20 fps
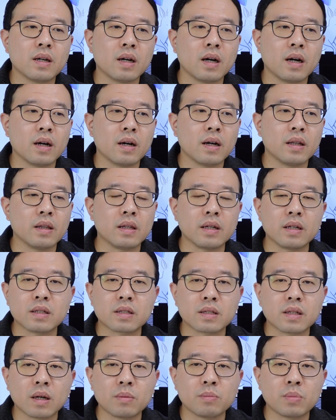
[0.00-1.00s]
And
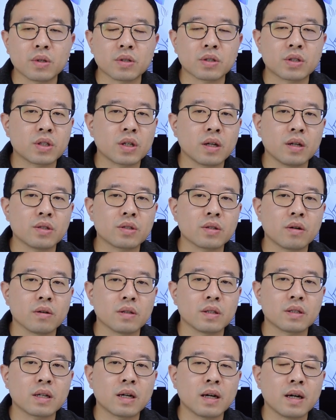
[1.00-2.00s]
these numbers change all
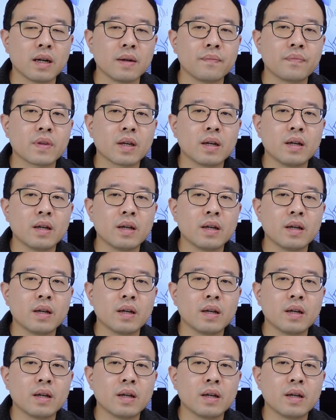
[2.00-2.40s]
the time.